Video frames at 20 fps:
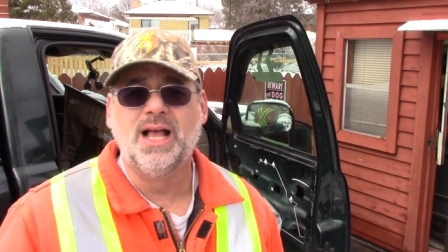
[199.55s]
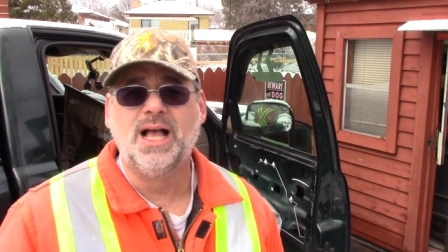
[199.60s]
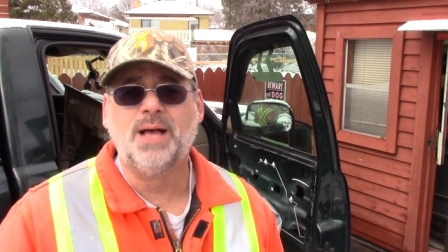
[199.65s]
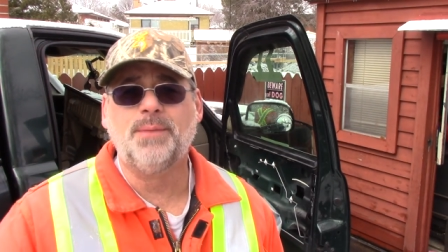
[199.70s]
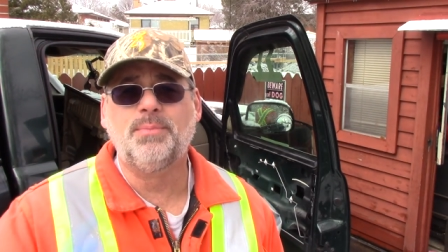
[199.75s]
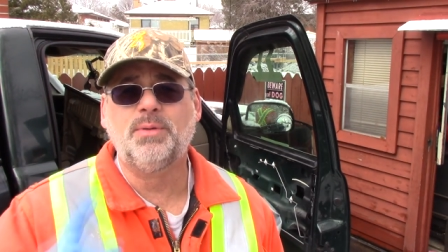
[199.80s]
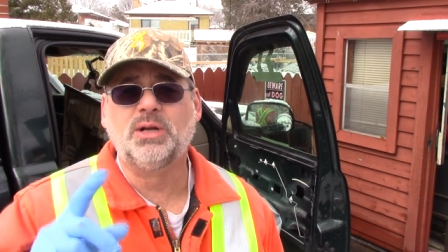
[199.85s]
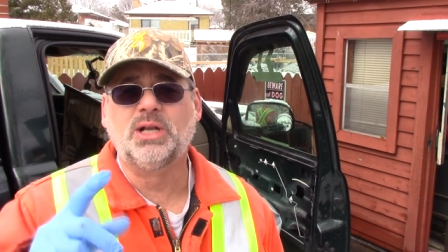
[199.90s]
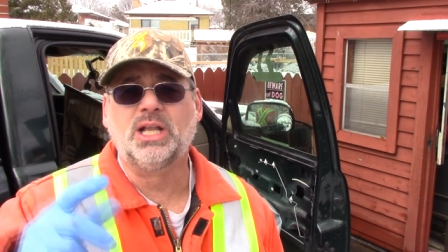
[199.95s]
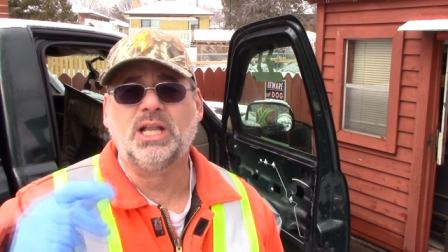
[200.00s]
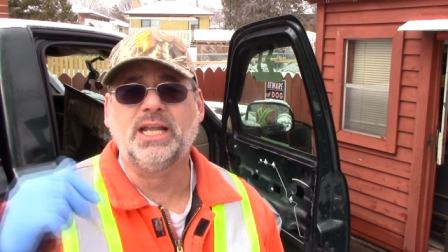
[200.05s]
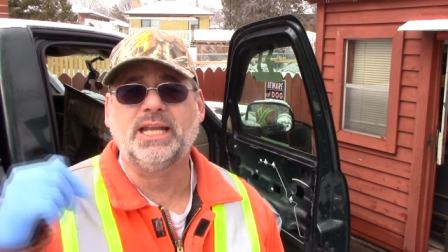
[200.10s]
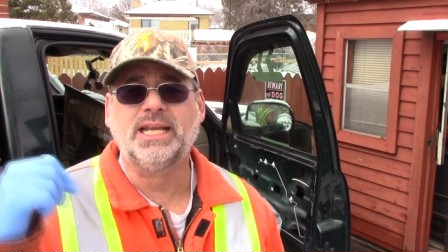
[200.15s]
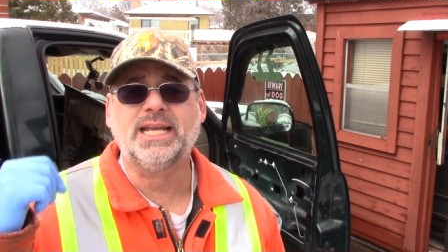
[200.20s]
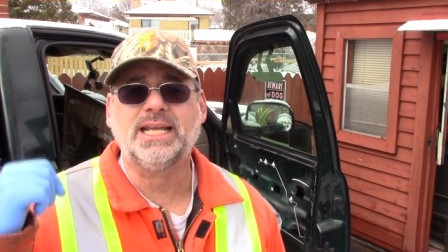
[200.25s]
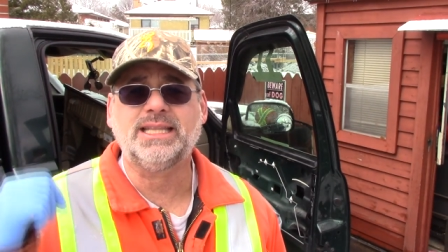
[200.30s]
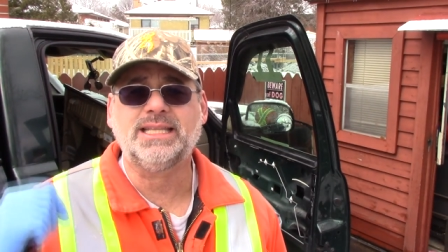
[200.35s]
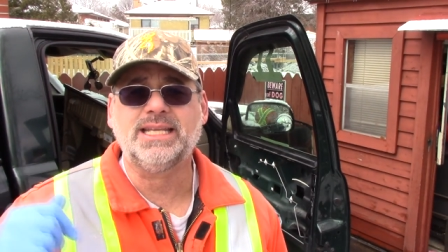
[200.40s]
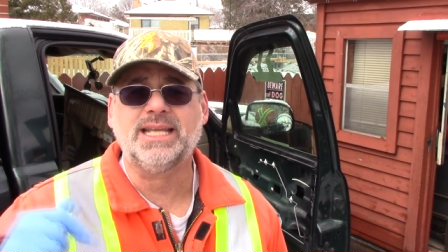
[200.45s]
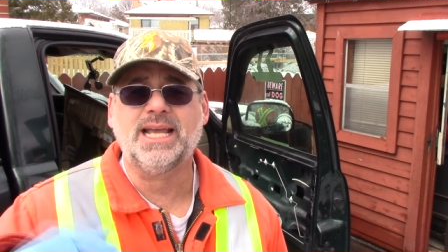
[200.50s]
I'll put a link
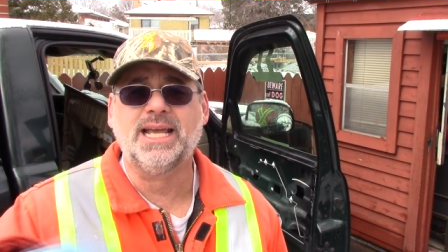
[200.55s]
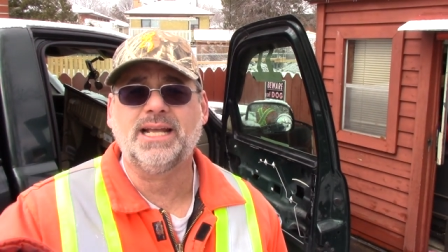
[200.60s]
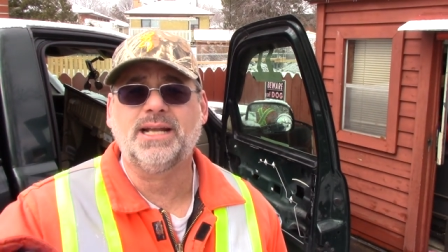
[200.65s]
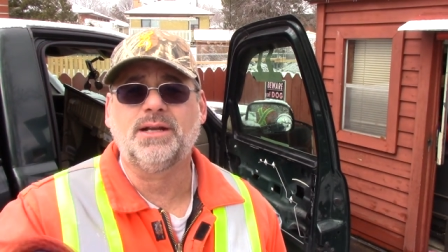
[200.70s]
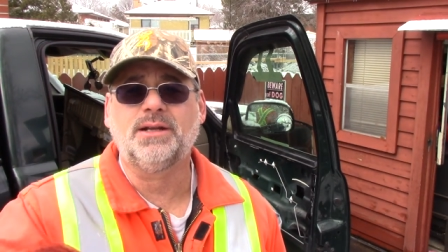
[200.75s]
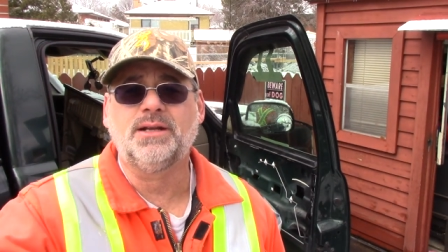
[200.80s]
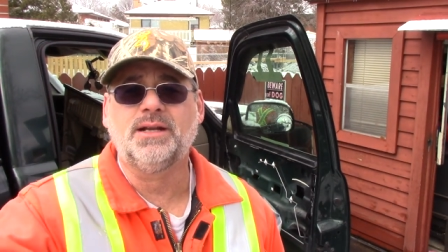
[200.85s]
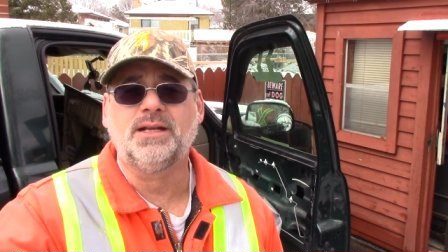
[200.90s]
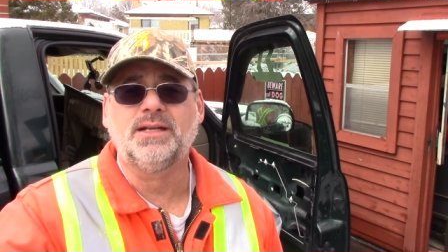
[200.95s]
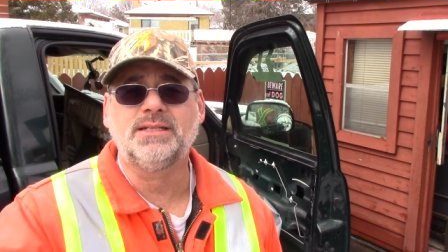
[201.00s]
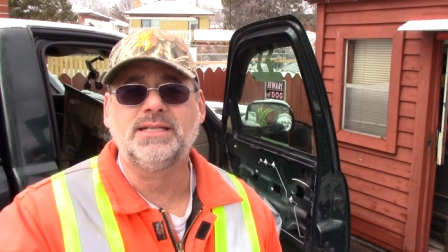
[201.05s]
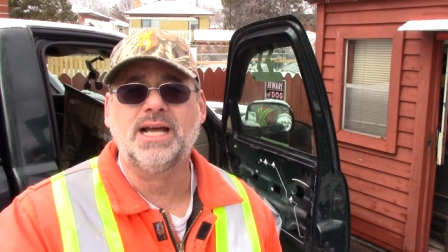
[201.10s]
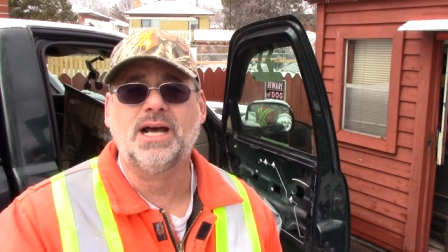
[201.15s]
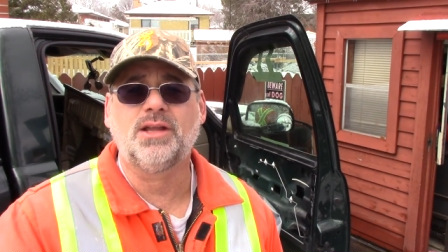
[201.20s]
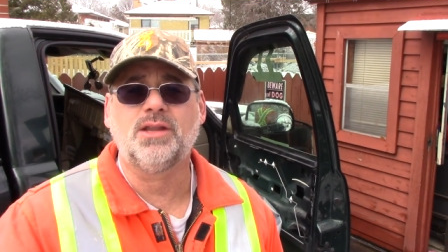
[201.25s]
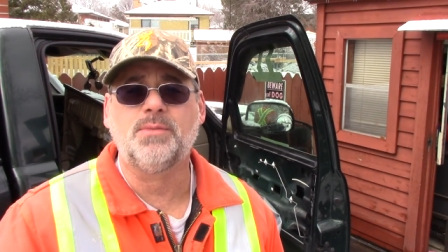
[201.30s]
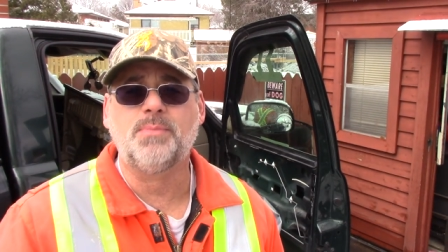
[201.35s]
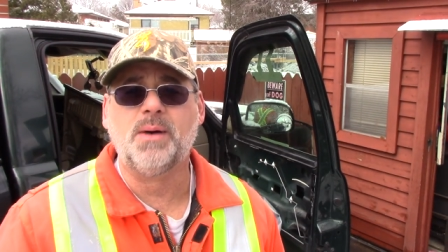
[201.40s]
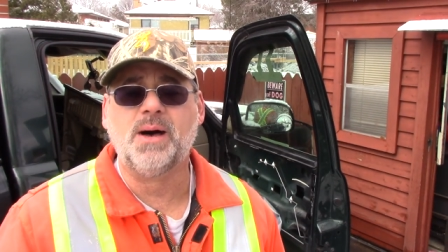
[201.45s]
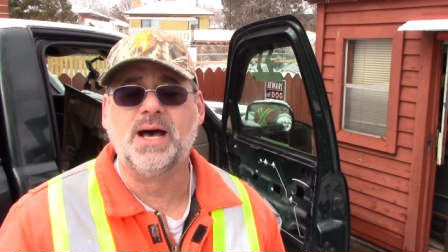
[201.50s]
at the end and
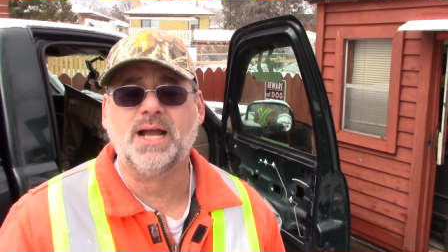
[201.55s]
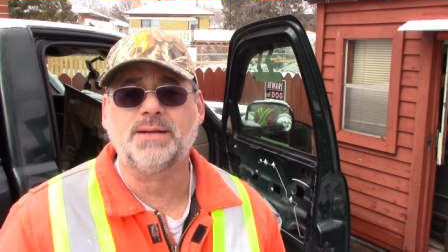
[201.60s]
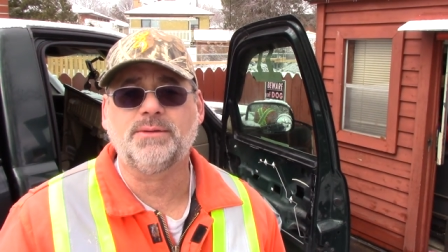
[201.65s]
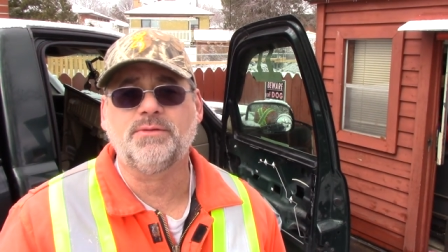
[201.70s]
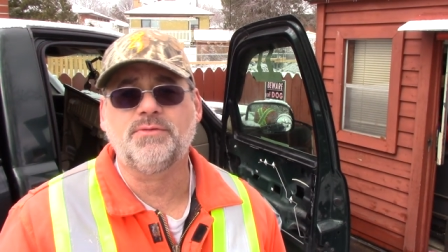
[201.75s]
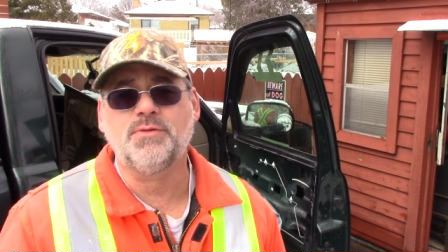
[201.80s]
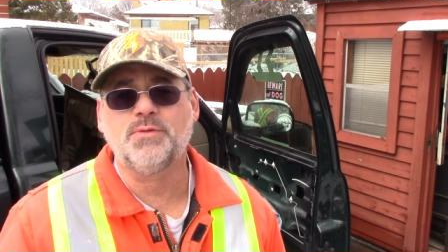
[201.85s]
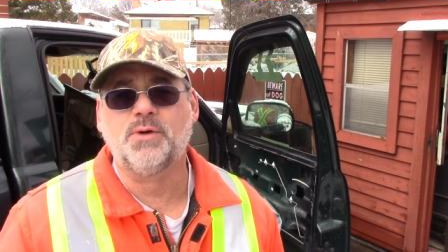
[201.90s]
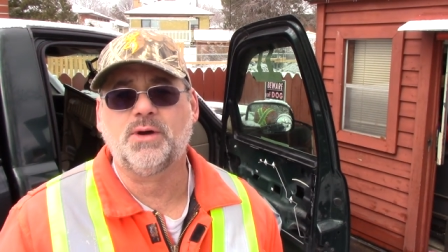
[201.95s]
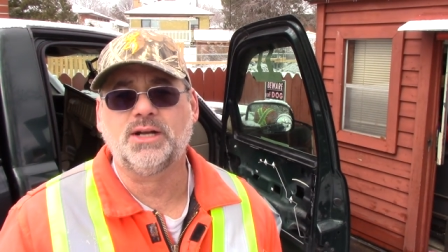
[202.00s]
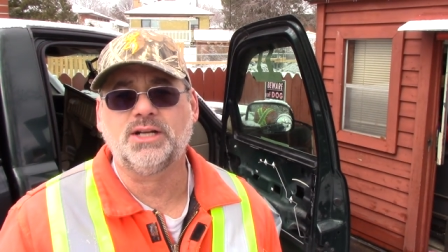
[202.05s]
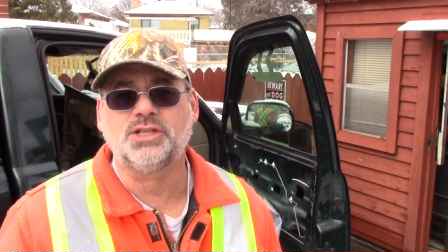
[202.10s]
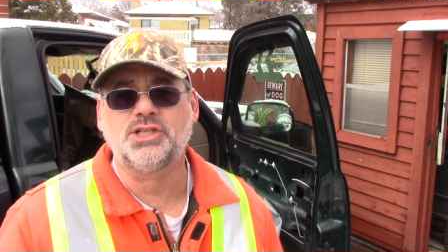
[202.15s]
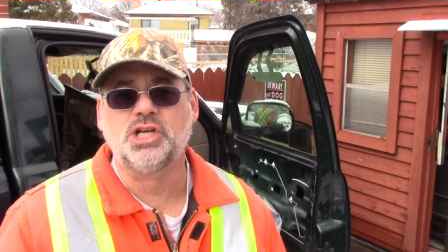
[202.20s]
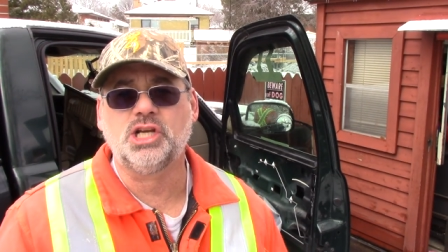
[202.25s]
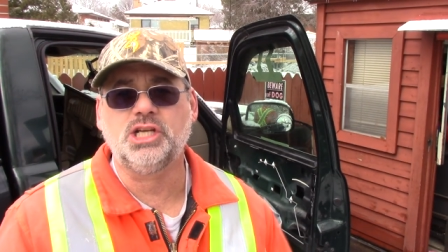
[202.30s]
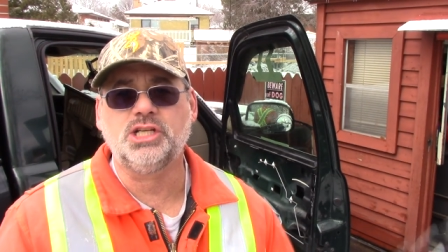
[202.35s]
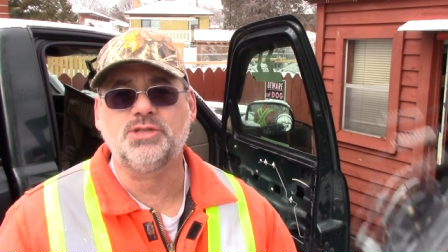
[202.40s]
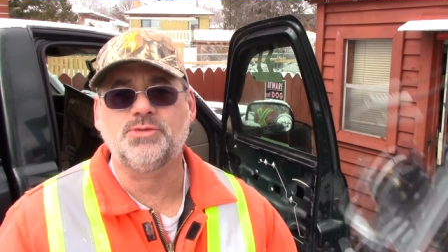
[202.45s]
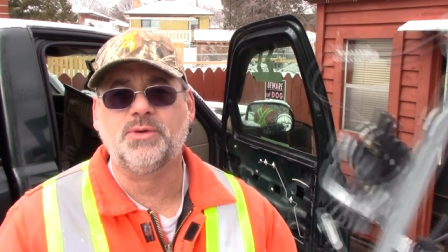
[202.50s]
down the bottom if you want to
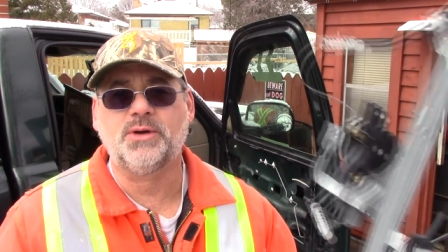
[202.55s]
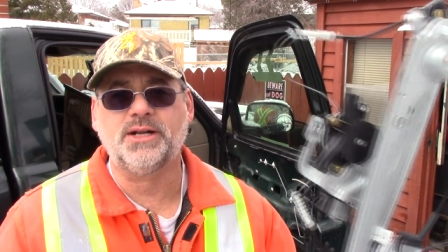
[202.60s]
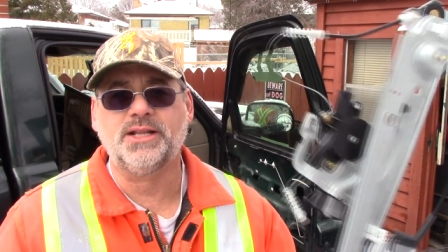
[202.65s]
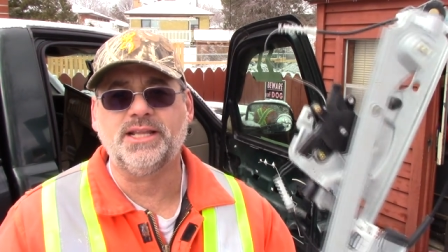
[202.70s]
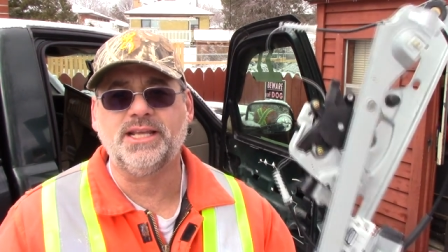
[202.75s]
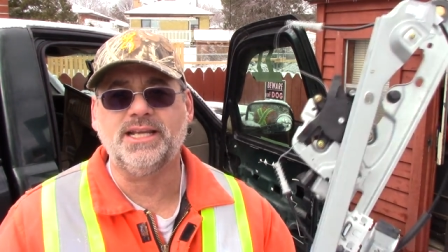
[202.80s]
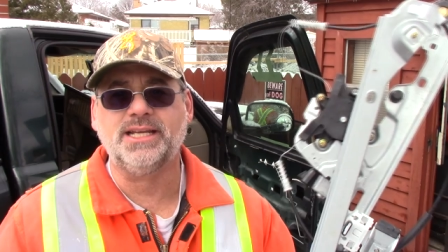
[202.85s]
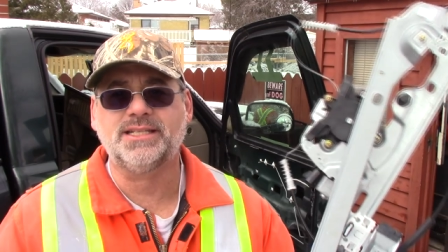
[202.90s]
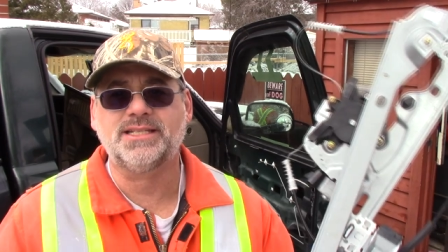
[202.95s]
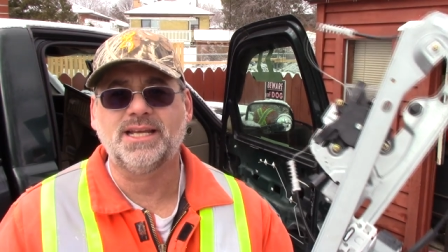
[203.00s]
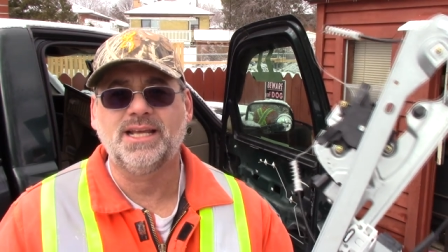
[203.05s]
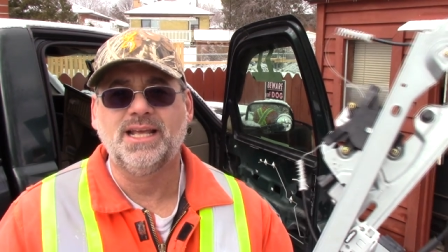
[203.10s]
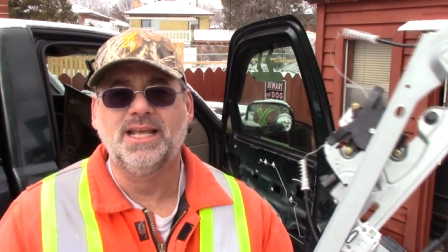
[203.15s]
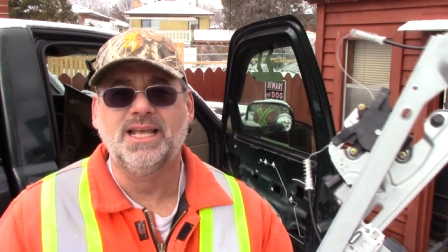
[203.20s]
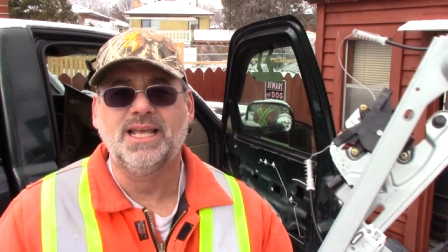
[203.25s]
change one of these.